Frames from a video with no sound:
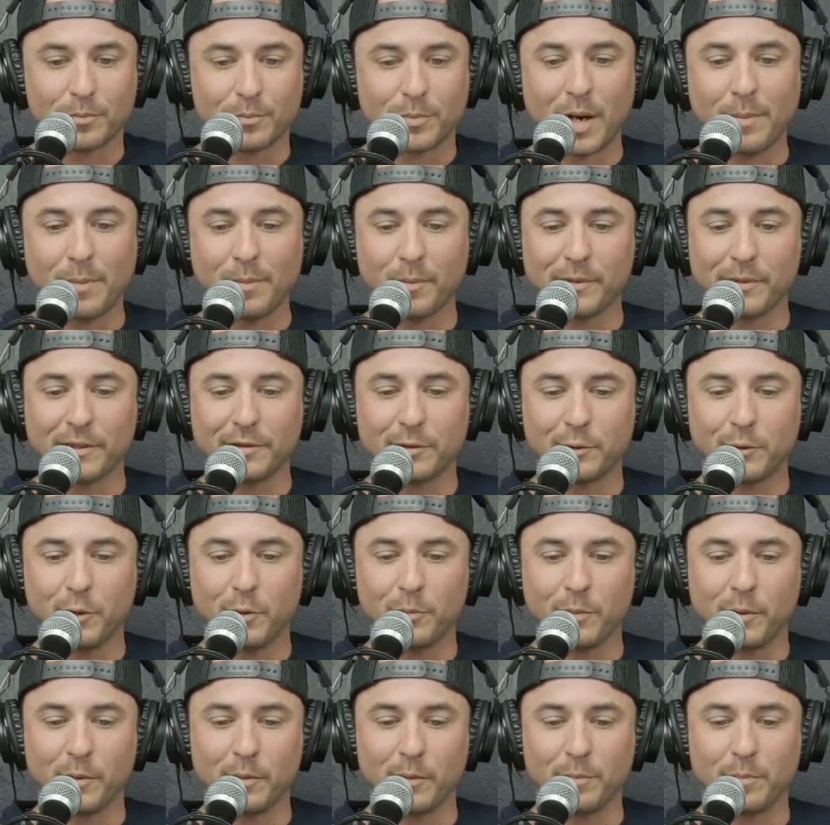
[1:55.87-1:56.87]
Probably
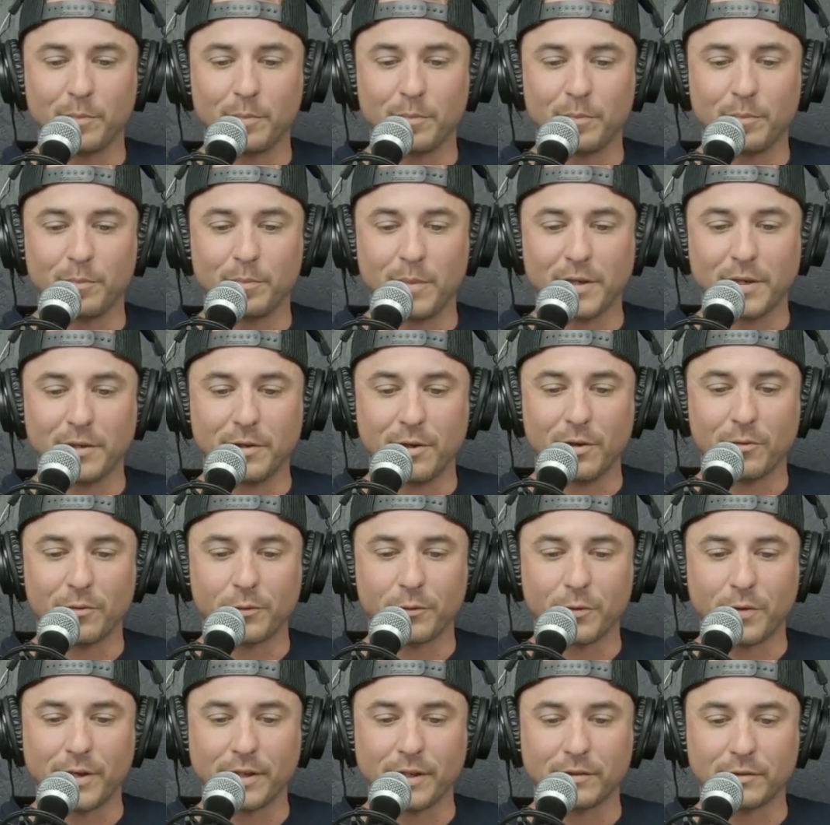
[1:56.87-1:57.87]
stupid, but you
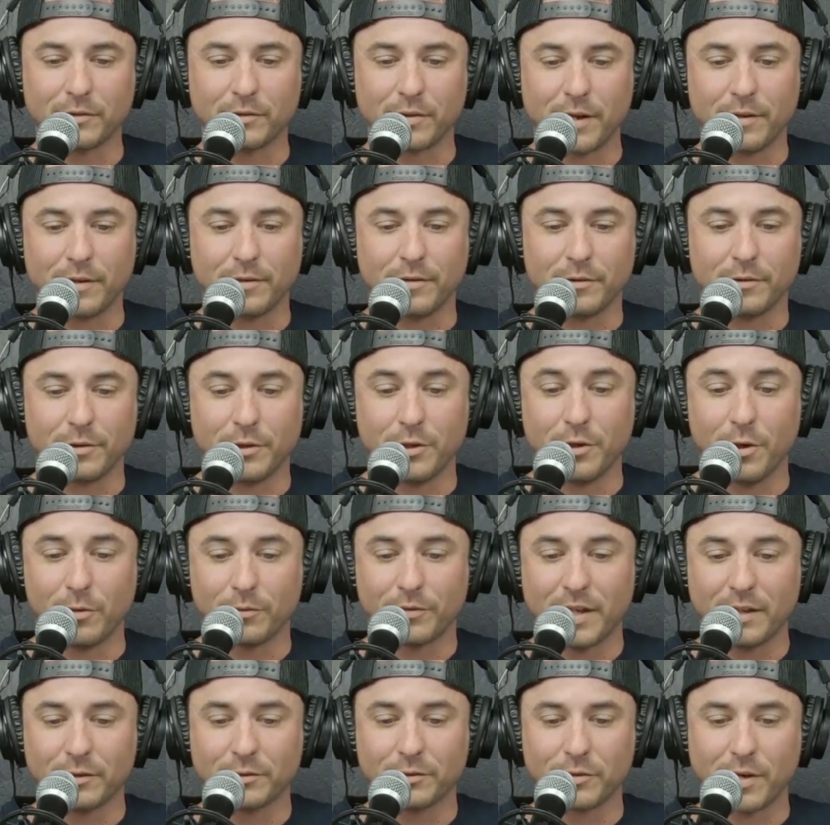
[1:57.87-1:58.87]
don't think straight. You
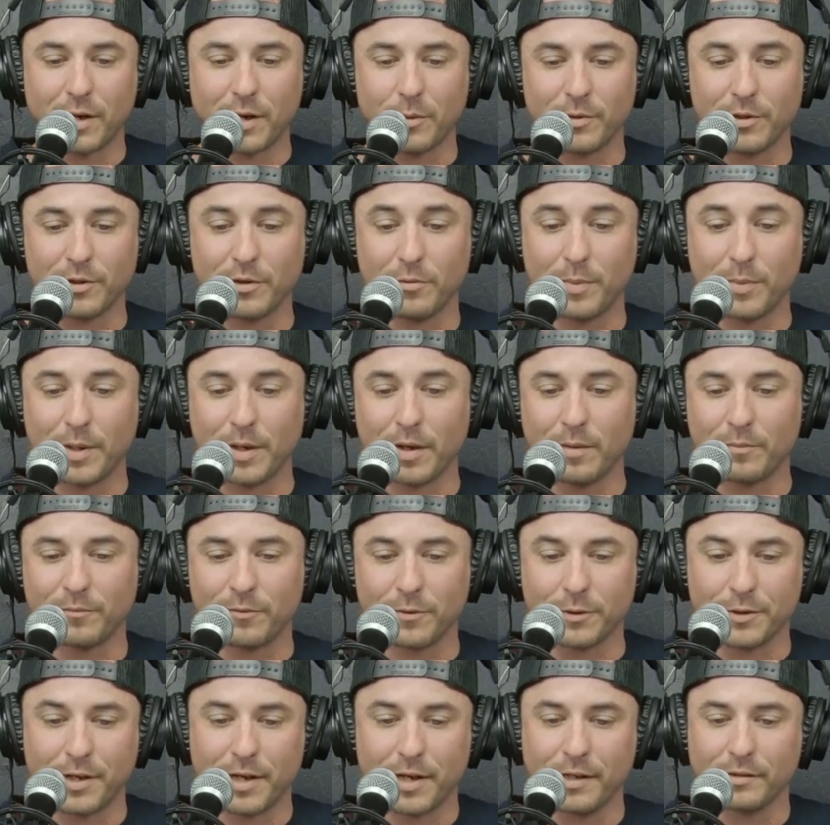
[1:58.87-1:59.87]
don't think straight when you've been
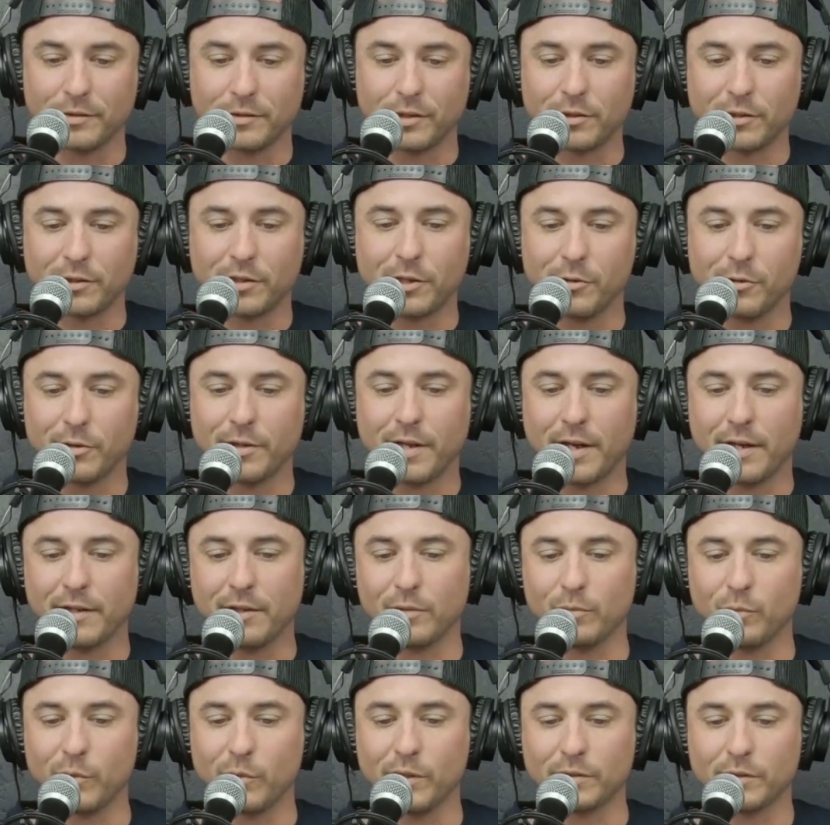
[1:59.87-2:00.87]
up for days on
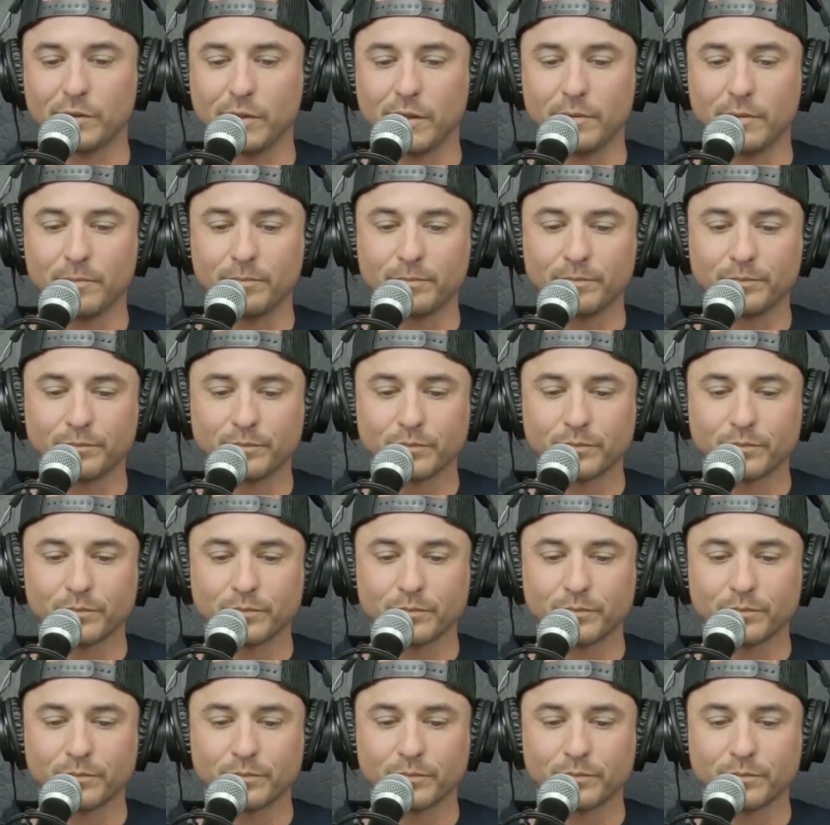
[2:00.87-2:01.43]
cocaine and whiskey.